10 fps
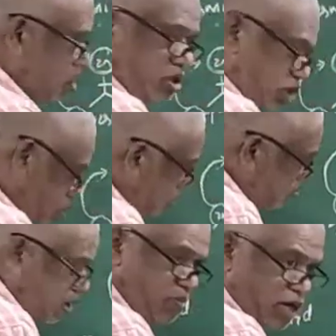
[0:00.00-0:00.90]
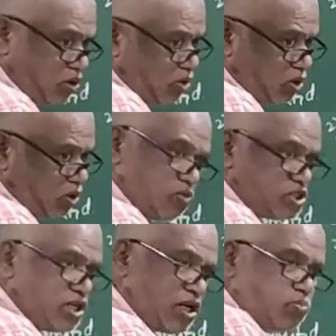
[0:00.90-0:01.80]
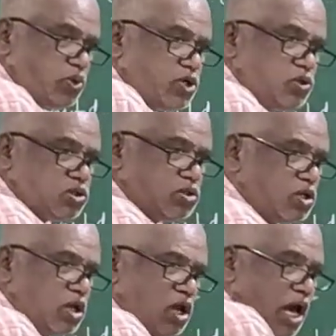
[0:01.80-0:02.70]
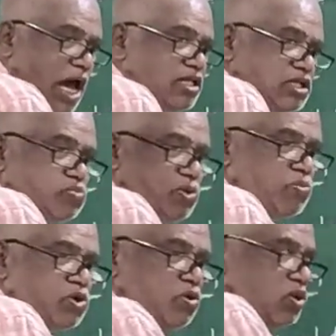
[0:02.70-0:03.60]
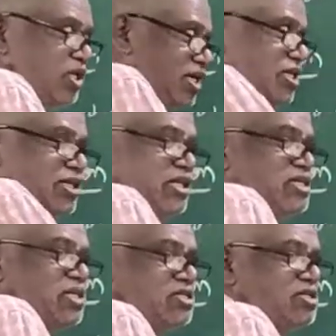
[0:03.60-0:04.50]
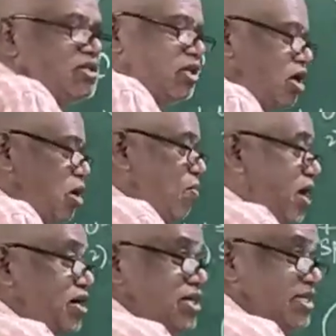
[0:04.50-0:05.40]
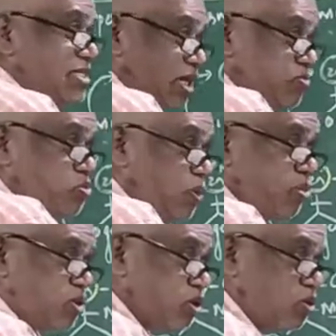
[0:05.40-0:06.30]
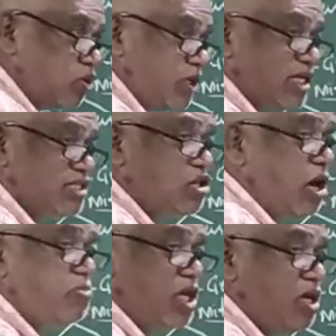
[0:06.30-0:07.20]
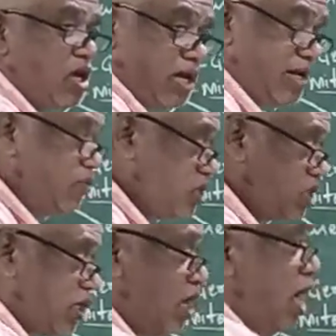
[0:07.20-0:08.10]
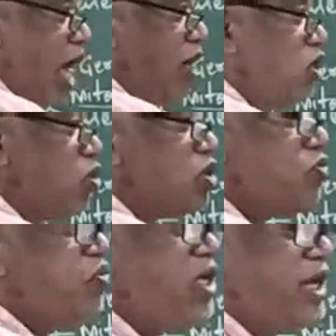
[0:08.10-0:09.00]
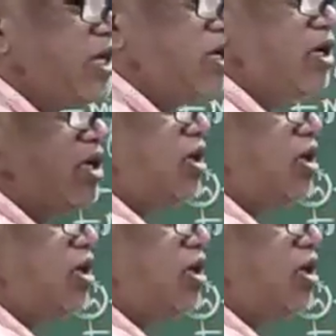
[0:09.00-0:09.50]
This is maybe undergoes division and produce other spermatogonia increases. But some spermatogonia stop the division, undergoes feeding